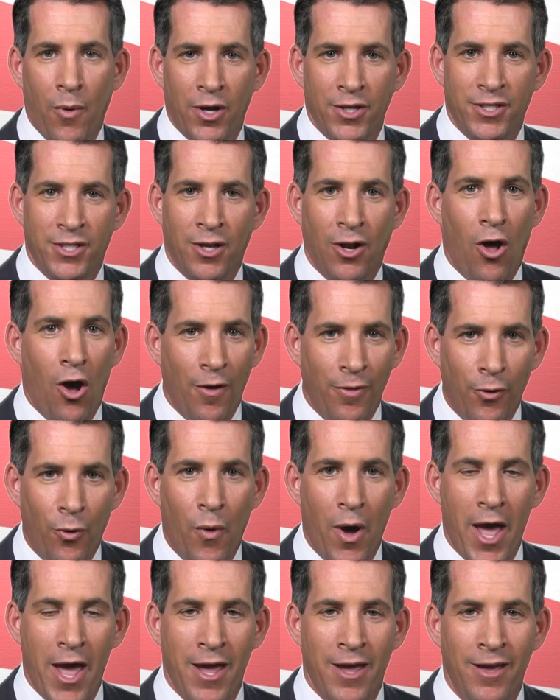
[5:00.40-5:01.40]
ones, along the
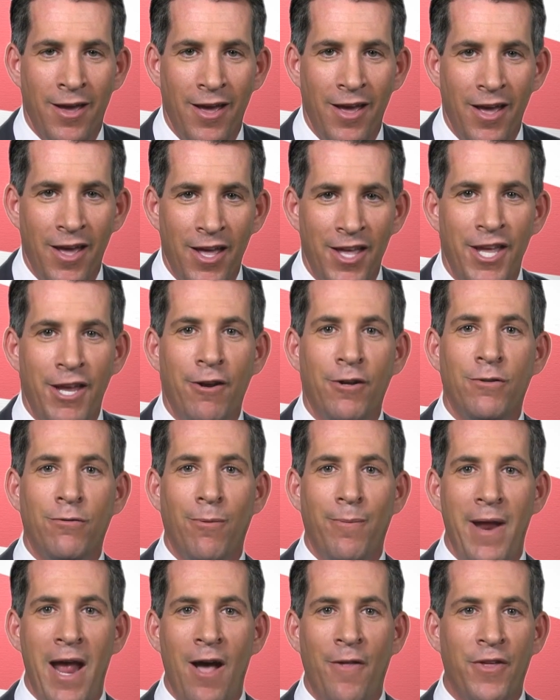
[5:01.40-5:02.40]
way. Years
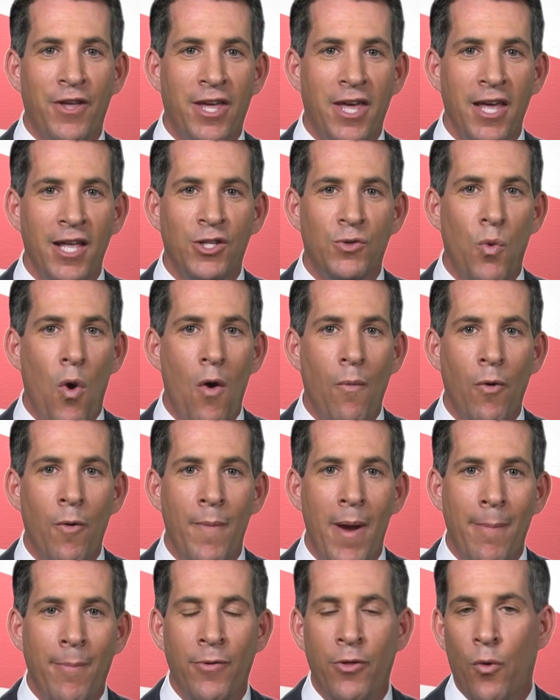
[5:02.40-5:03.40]
from now, the kids won't
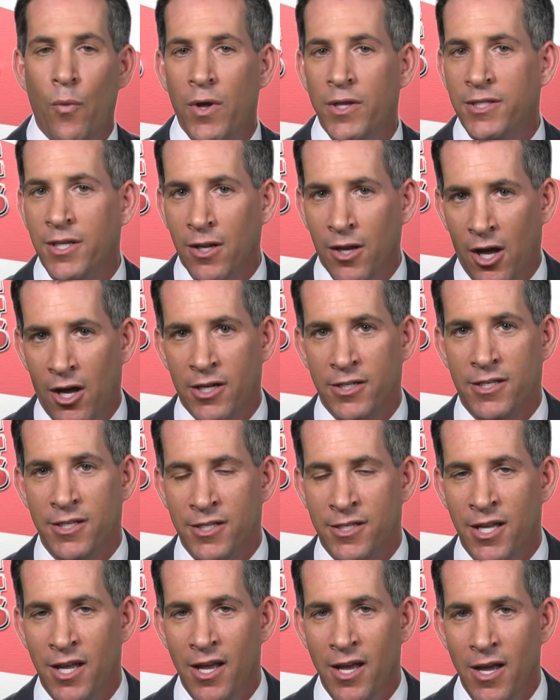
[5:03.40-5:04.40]
remember the wins and
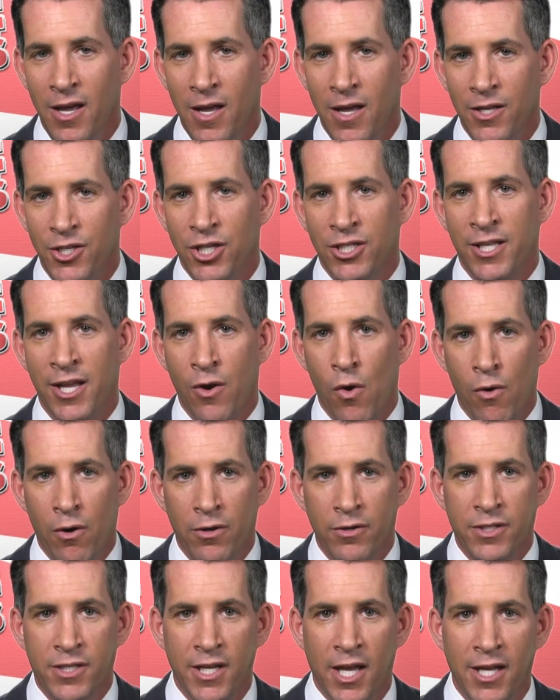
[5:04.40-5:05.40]
losses. Just like
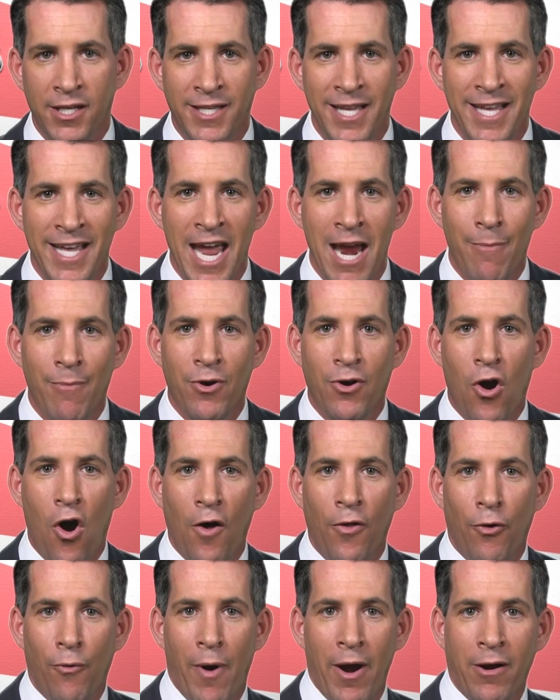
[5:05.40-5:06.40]
Orel says, he can't
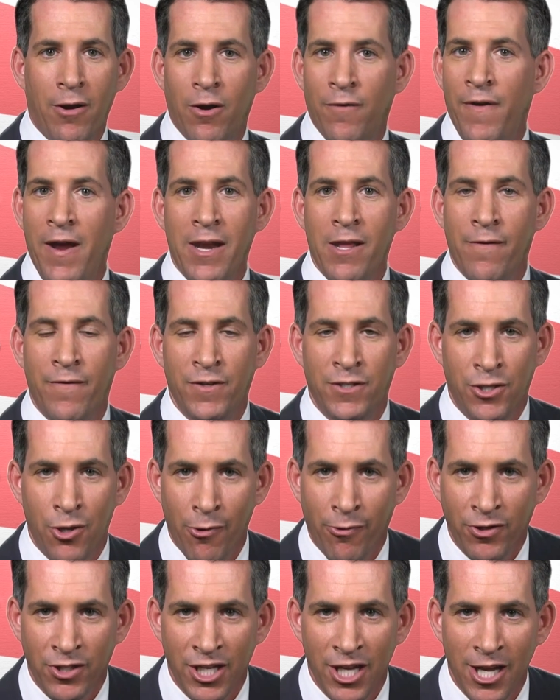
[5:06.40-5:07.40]
recall the record of any of his
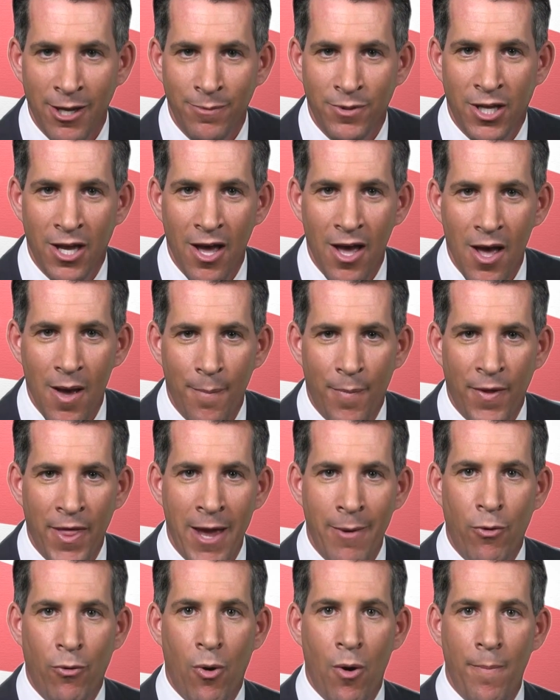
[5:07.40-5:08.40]
youth teams, but
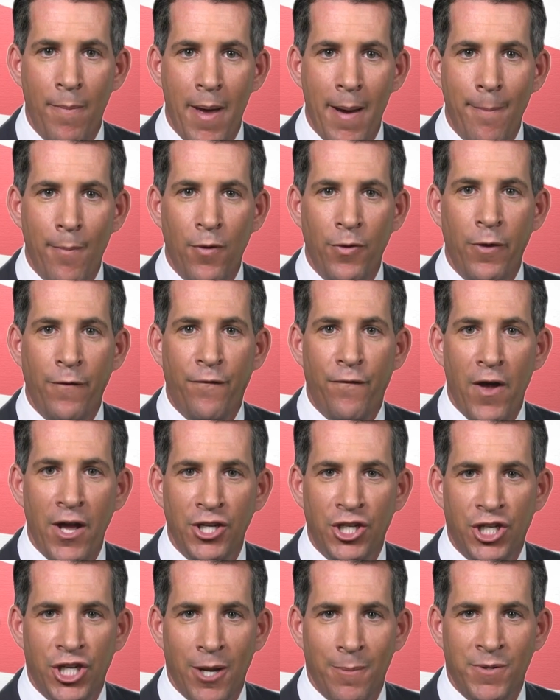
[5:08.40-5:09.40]
they will remember the
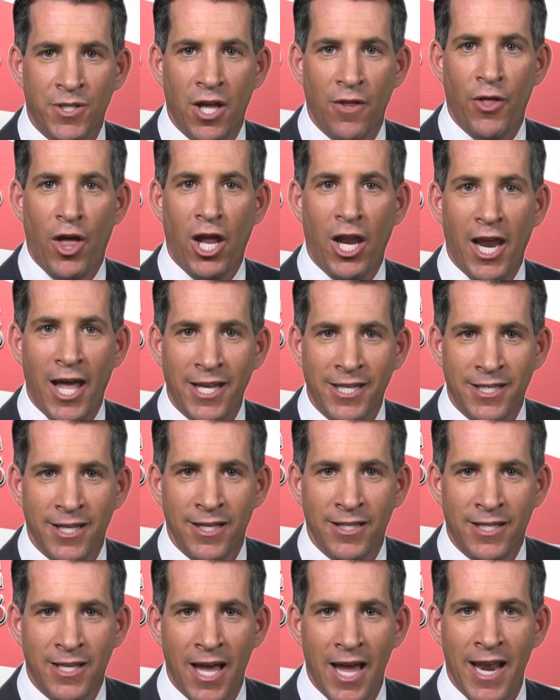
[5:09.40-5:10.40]
friendships, the
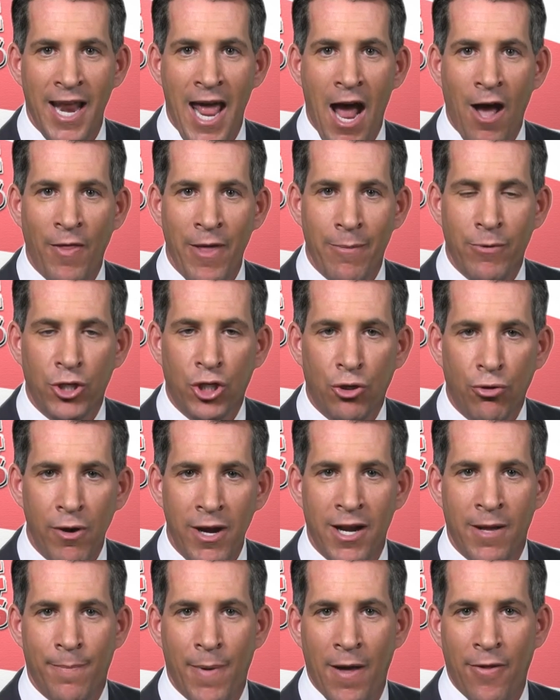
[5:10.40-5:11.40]
lessons, and how they were
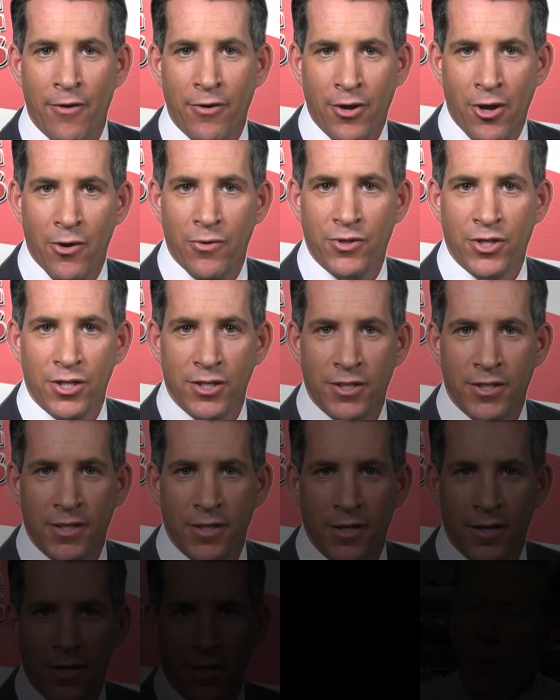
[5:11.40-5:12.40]
treated by their coaches.
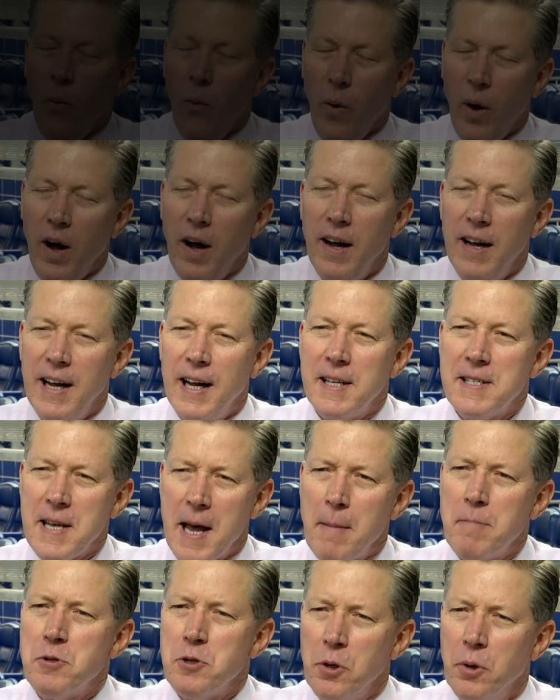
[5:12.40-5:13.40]
Well, it's
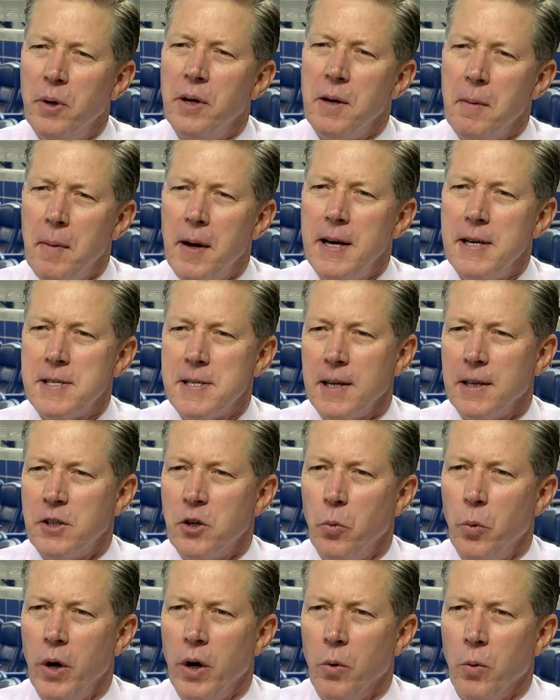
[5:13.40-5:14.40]
absolutely amazing
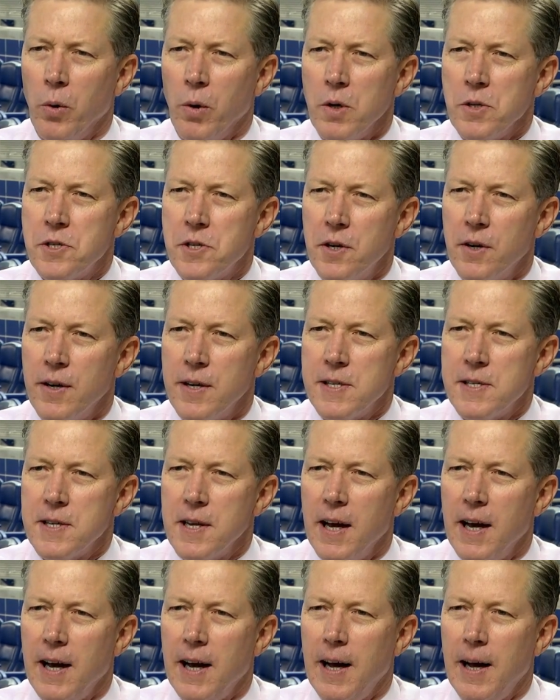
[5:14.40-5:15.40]
to win a World Series.
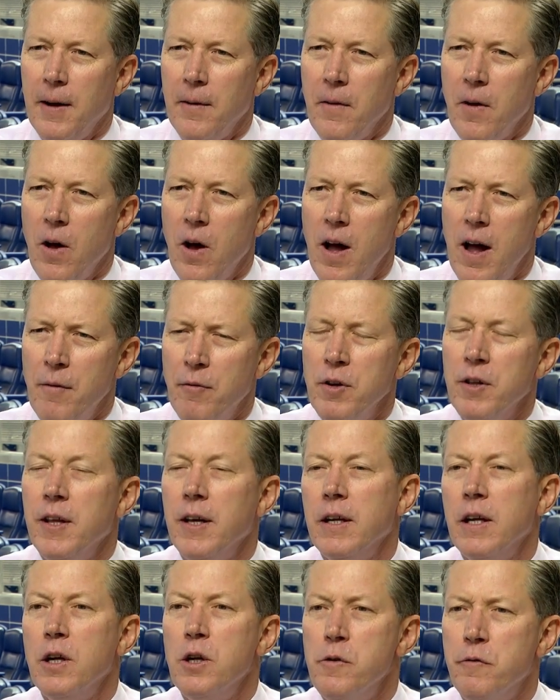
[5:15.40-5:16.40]

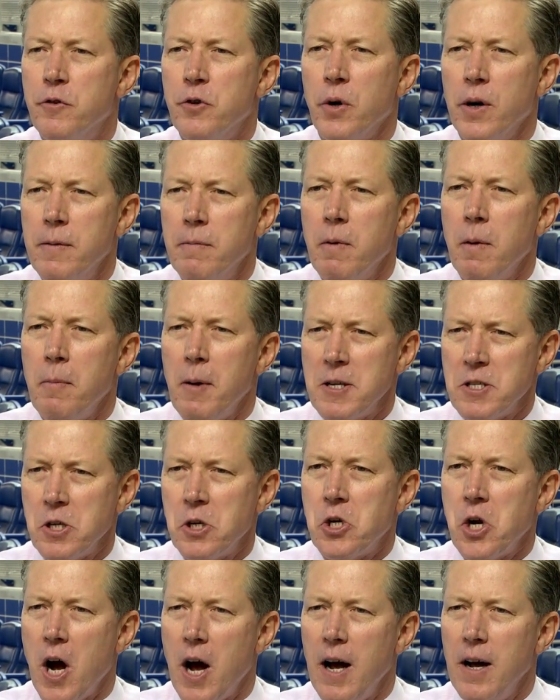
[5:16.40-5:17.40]
Everything that you've dreamed of as a
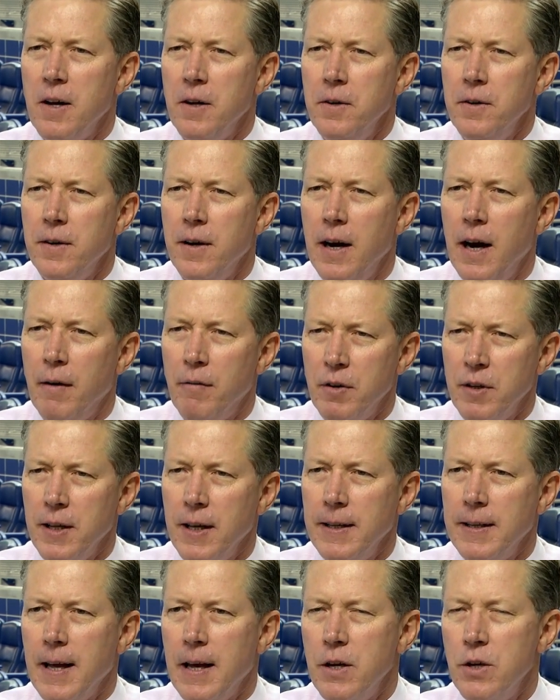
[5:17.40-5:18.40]
child,
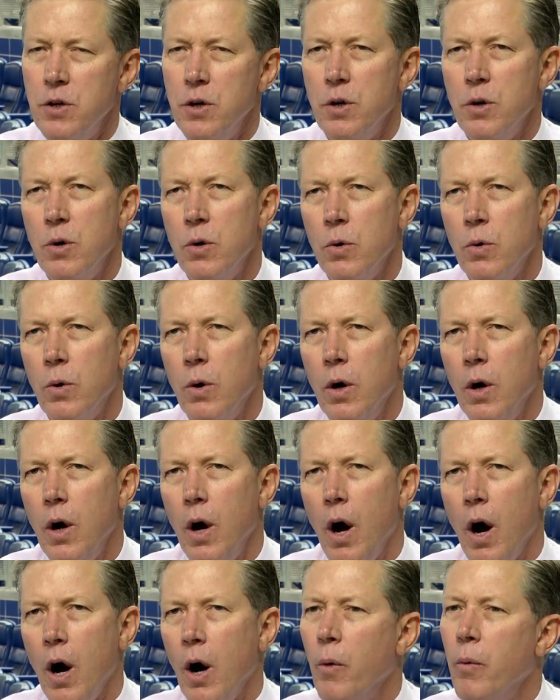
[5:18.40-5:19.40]
everything that you
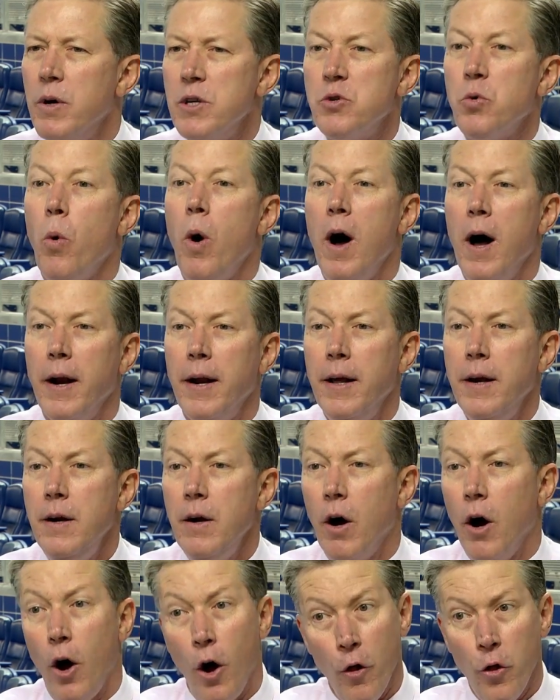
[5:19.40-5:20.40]
always wanted,
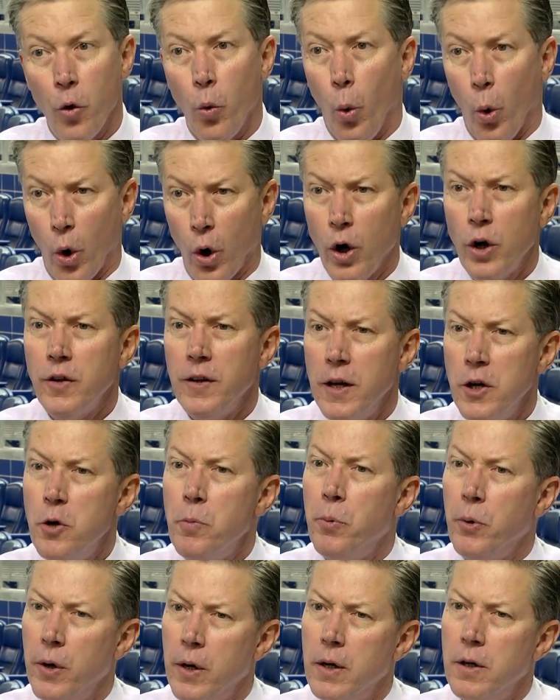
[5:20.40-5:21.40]
all the work that you
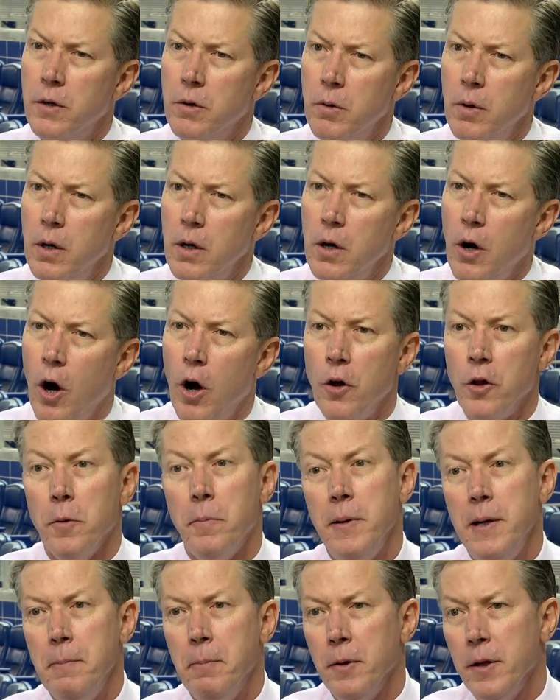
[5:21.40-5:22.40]
put into it, all the
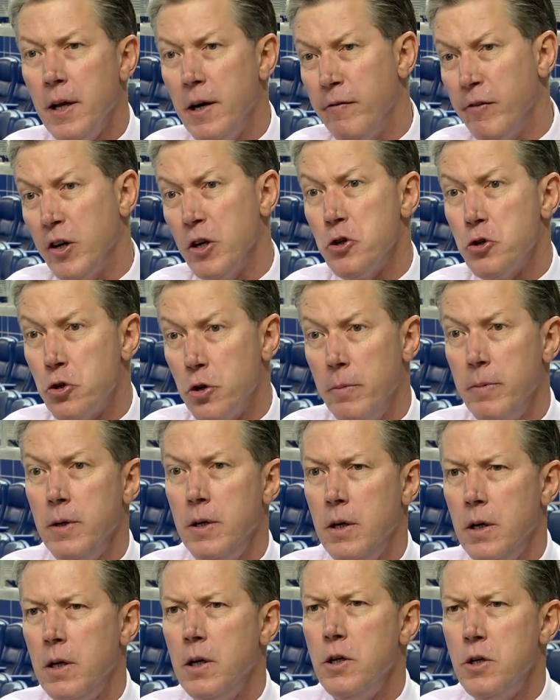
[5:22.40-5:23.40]
people that have
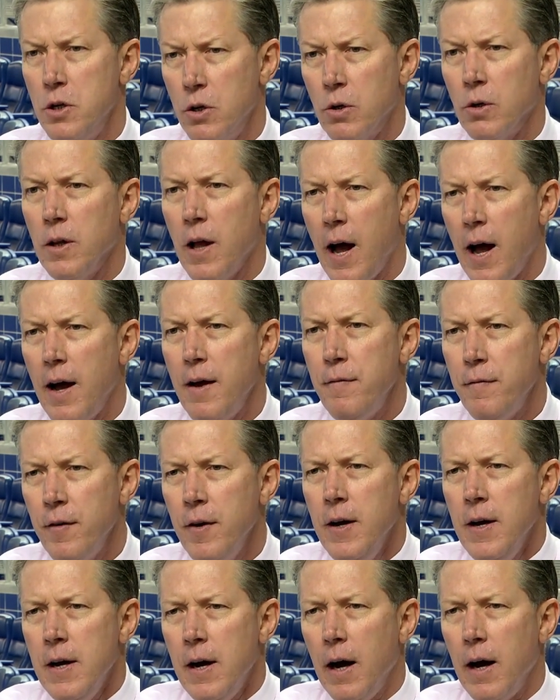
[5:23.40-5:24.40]
contributed into your life,
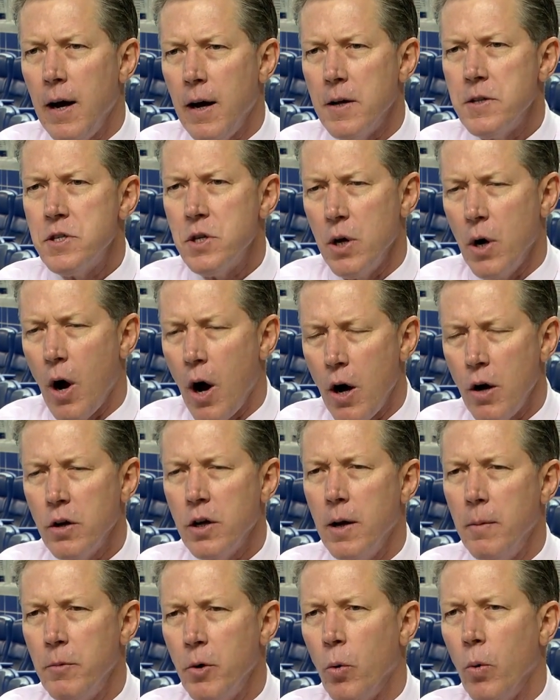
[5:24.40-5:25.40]
to all
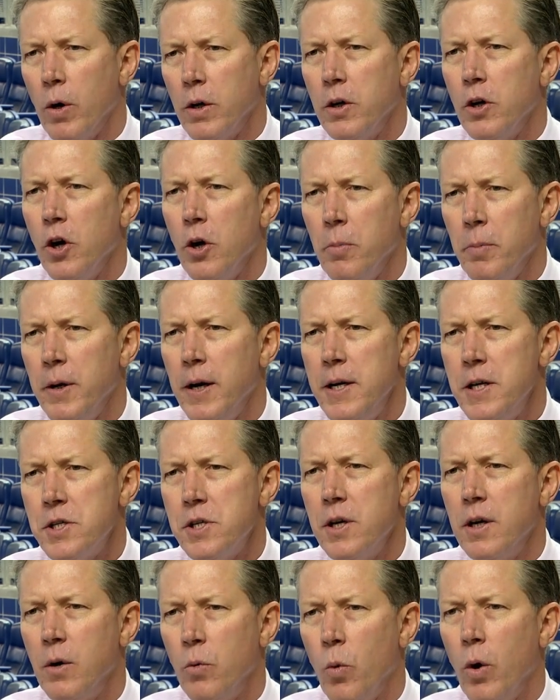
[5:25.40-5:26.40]
come to one
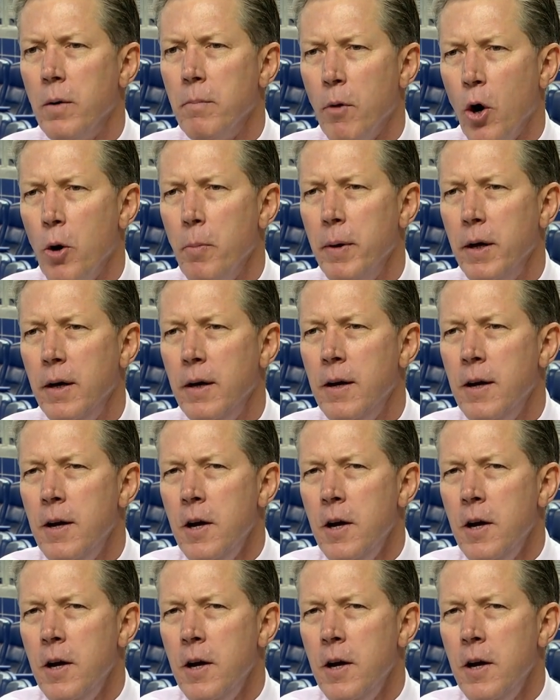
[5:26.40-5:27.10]
culmination in one moment.